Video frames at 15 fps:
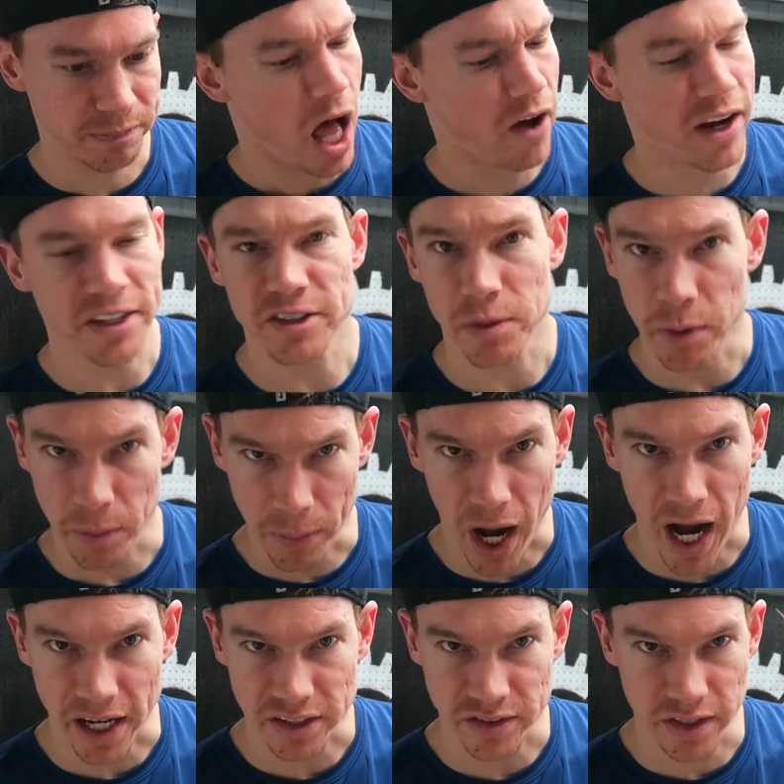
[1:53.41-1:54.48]
I'll add some
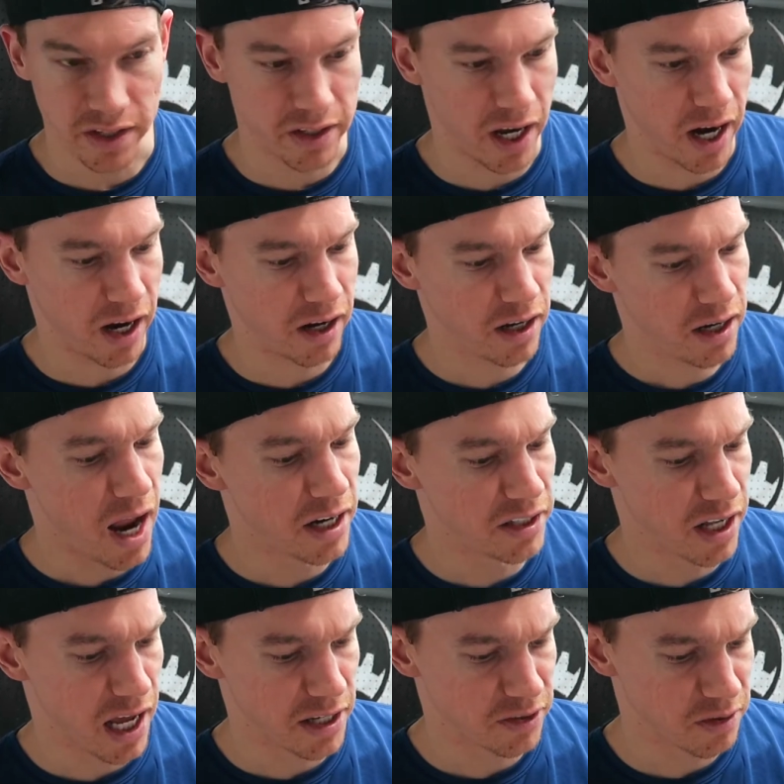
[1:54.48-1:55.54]
epoxy there
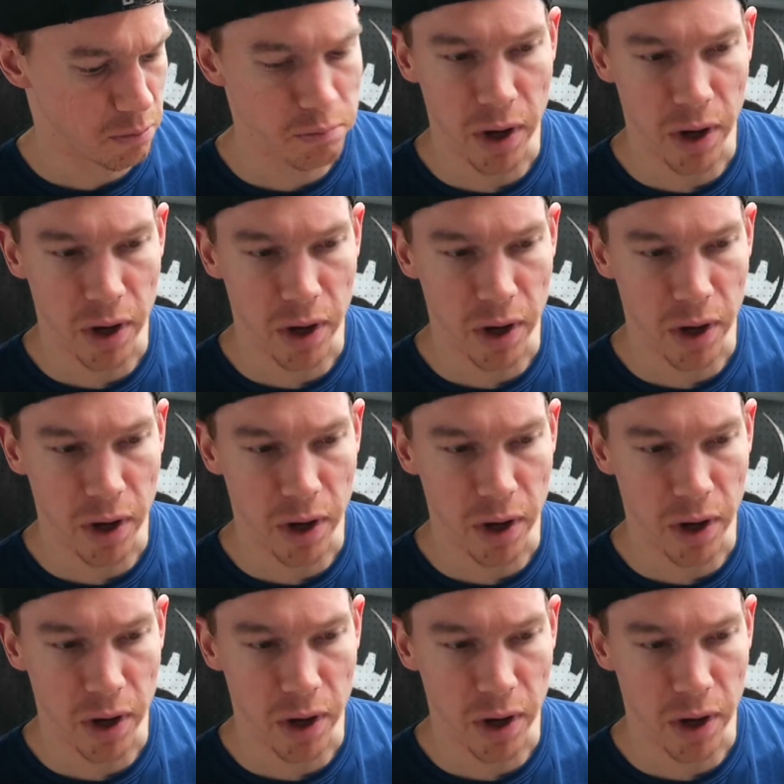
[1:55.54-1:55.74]
and some